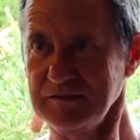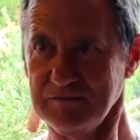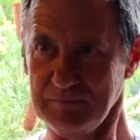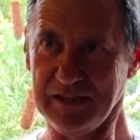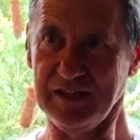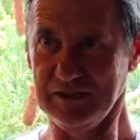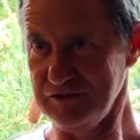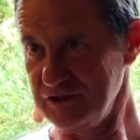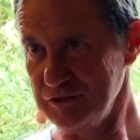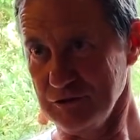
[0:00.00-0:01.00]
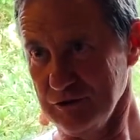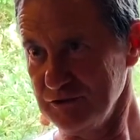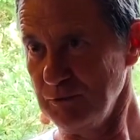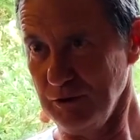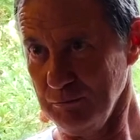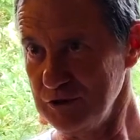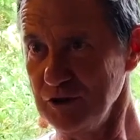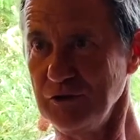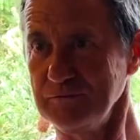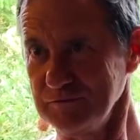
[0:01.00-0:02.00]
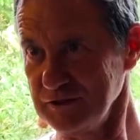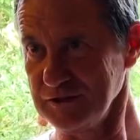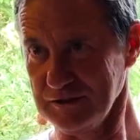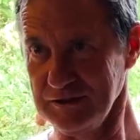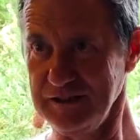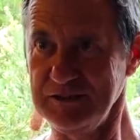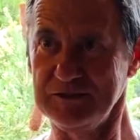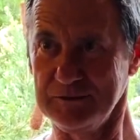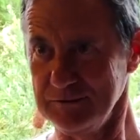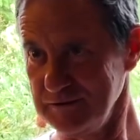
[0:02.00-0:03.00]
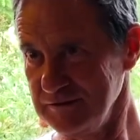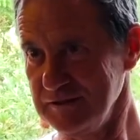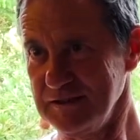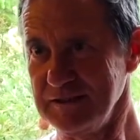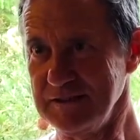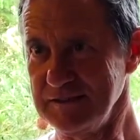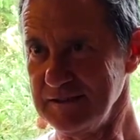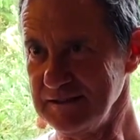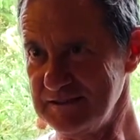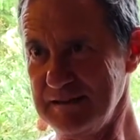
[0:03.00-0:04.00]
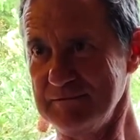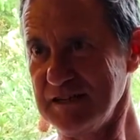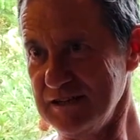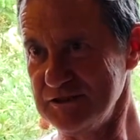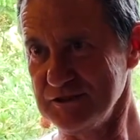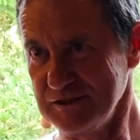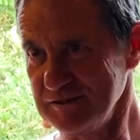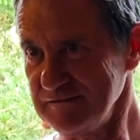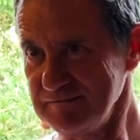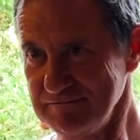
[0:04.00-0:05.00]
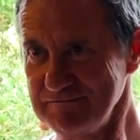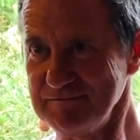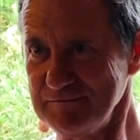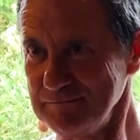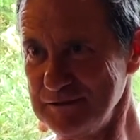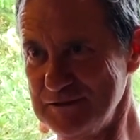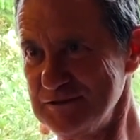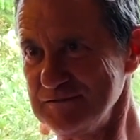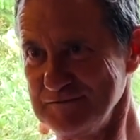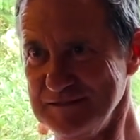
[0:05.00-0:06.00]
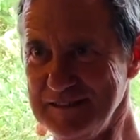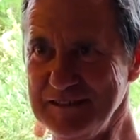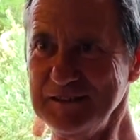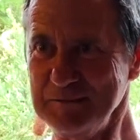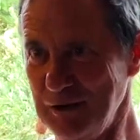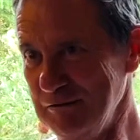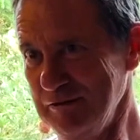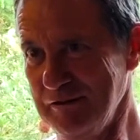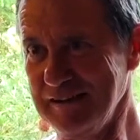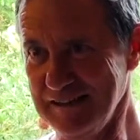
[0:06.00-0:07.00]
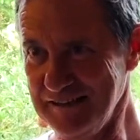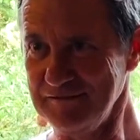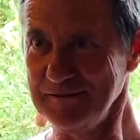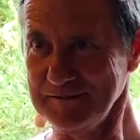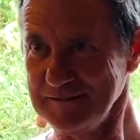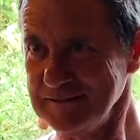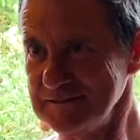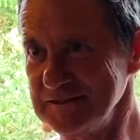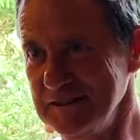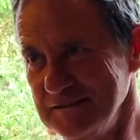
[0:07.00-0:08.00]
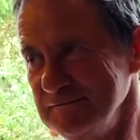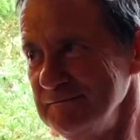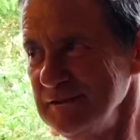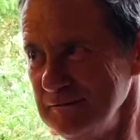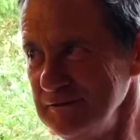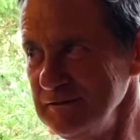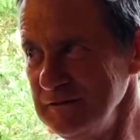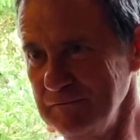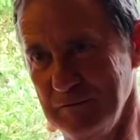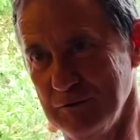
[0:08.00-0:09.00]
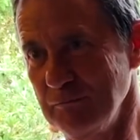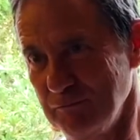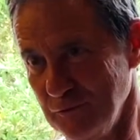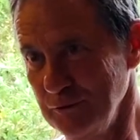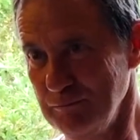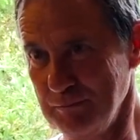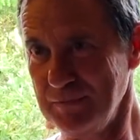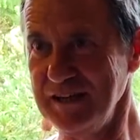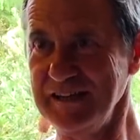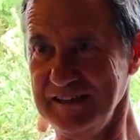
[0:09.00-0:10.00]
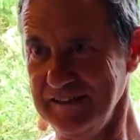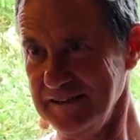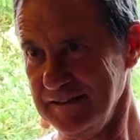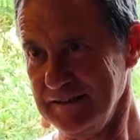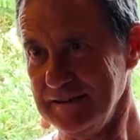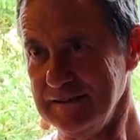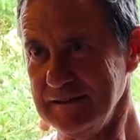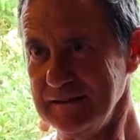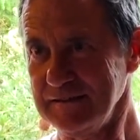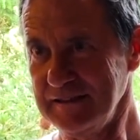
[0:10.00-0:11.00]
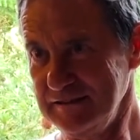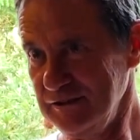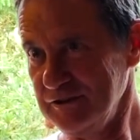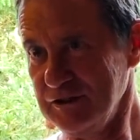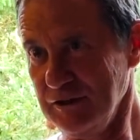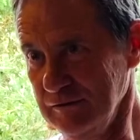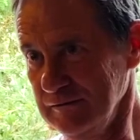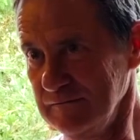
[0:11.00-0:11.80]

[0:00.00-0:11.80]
making a decision on the spot, which often can lead to a temptation which you might regret later on. So, if you've got food prepared, then you don't,